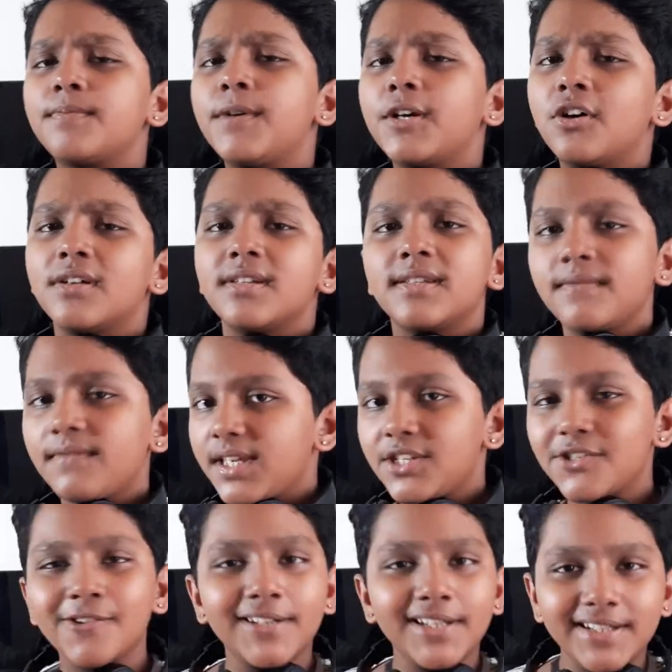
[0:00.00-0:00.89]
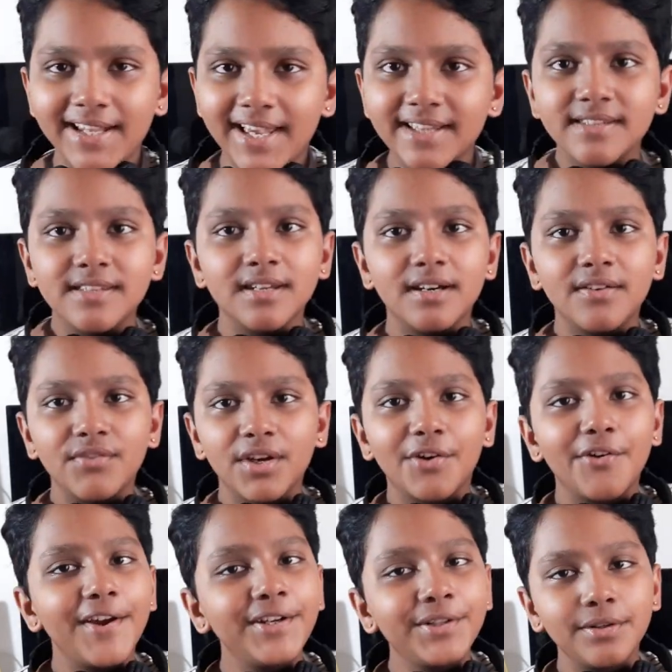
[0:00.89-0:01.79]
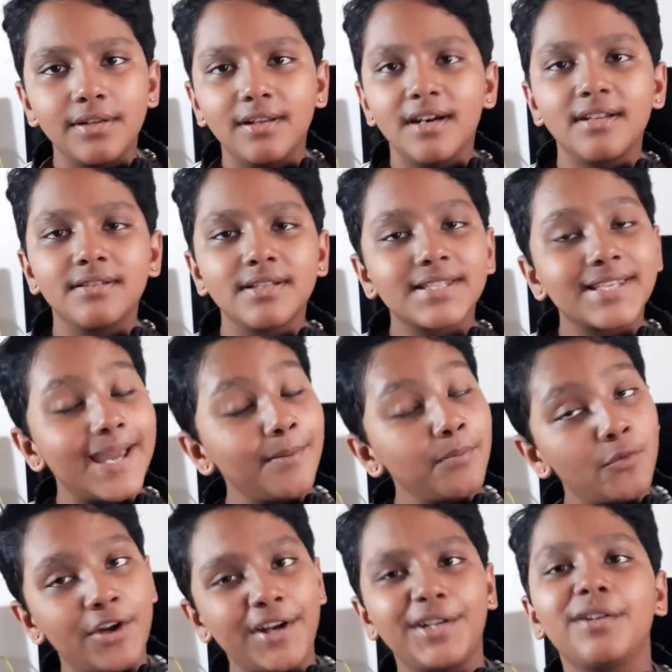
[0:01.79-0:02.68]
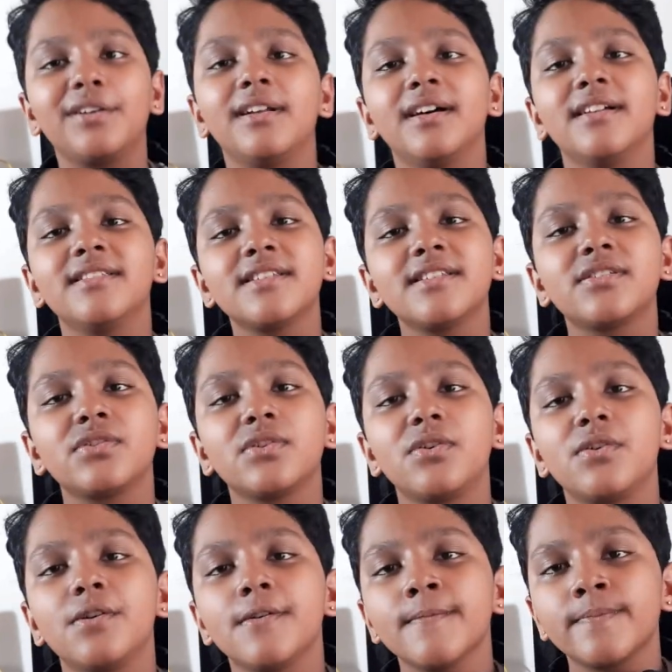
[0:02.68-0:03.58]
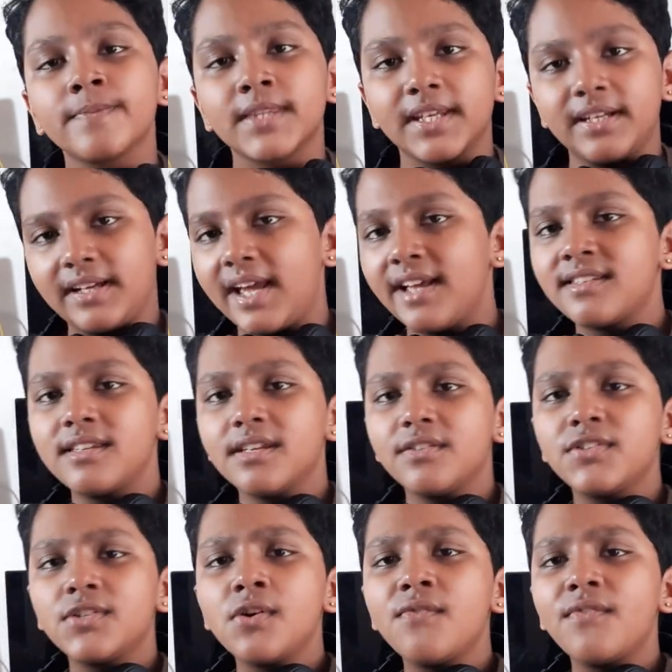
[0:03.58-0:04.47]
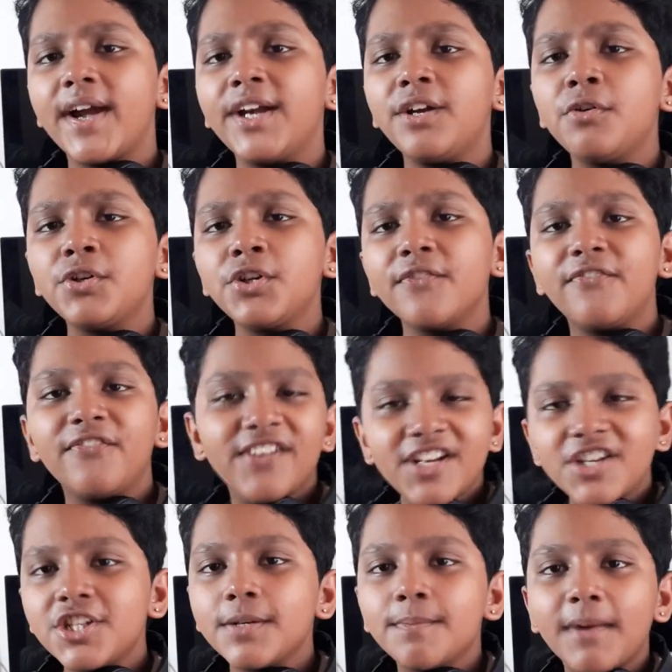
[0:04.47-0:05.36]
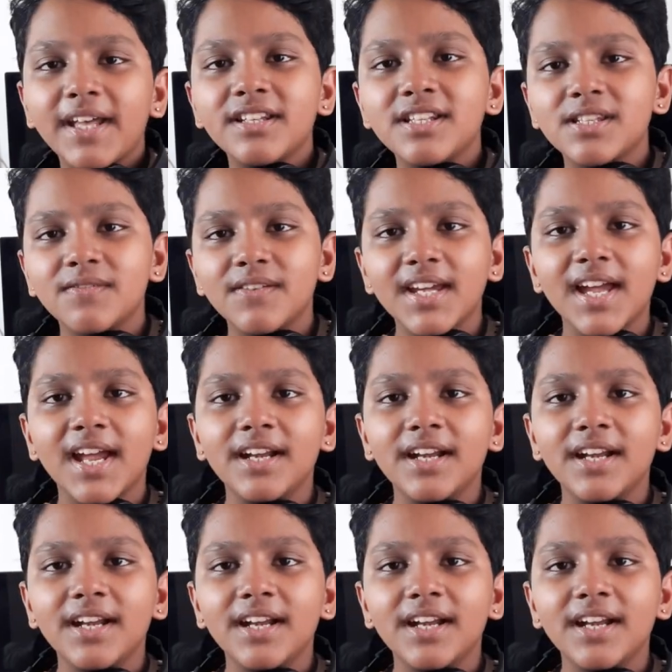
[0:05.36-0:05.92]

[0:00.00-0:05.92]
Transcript: Because eventually next year we are going to learn this, I'm going to learn this, so next year, so why don't you finish it by this way?